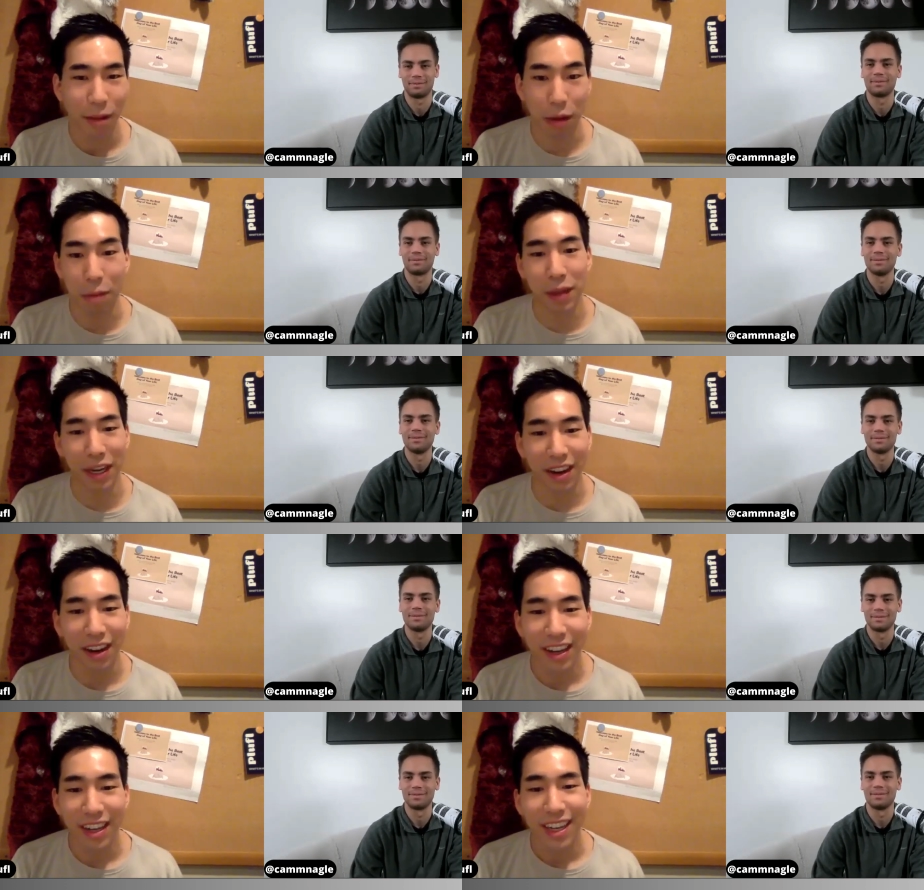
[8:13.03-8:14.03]
Speaker 1: but
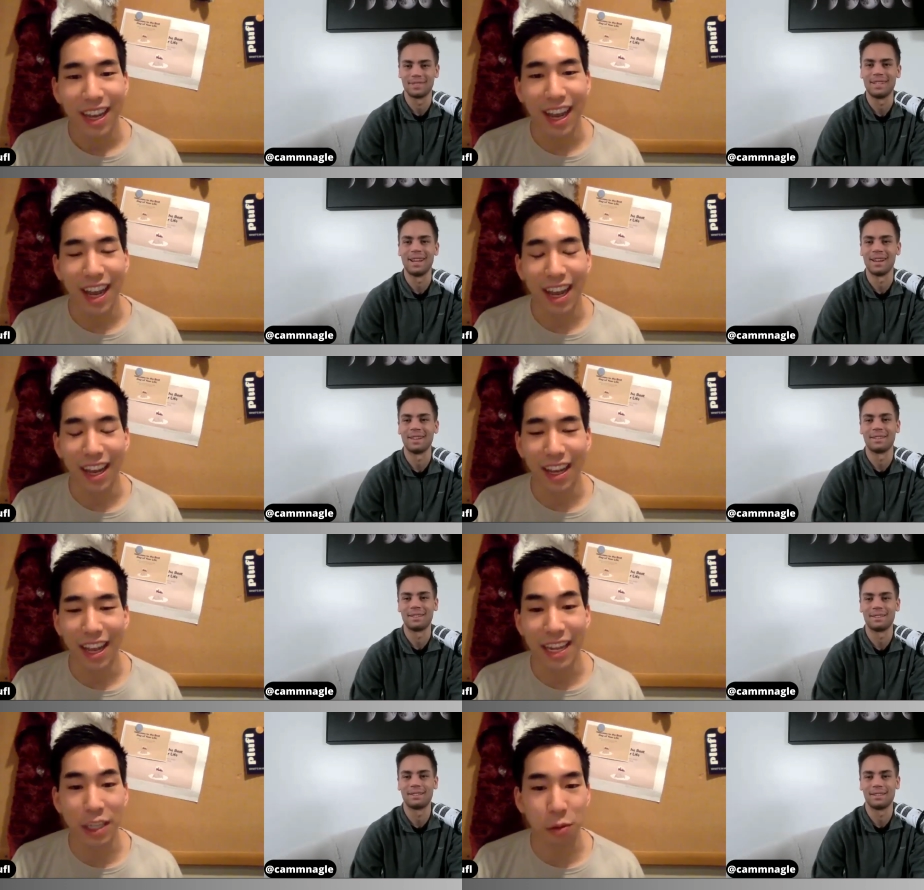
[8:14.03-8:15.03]
bigger. Uh,
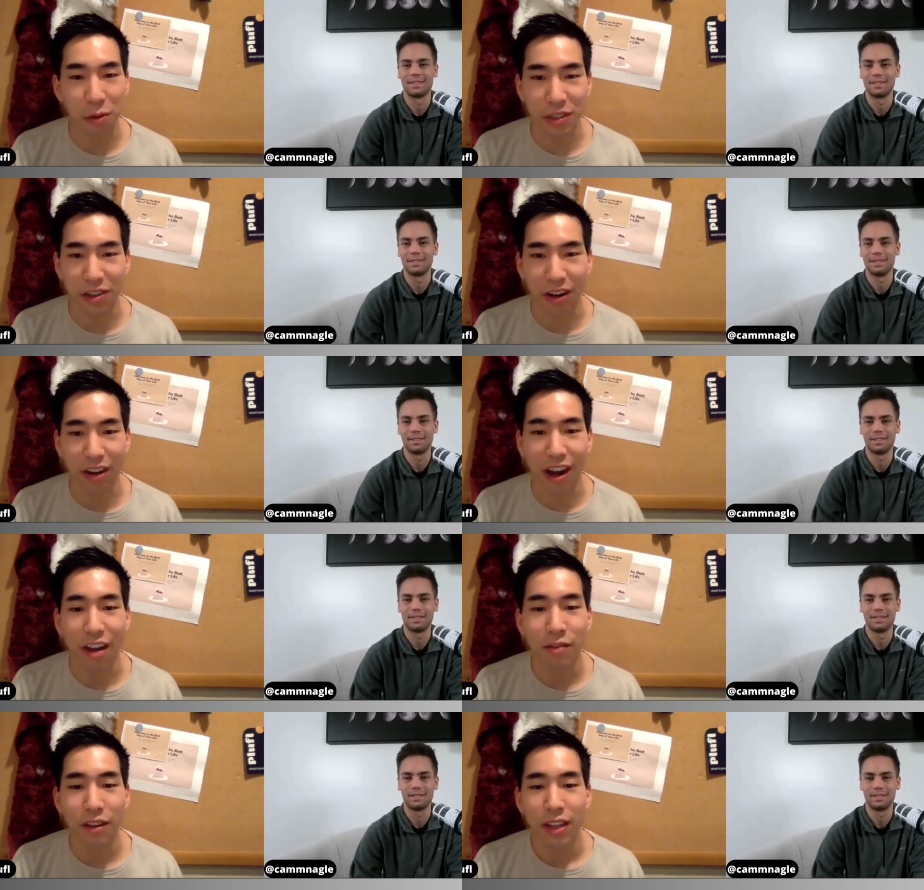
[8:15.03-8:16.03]
and that's where we started off.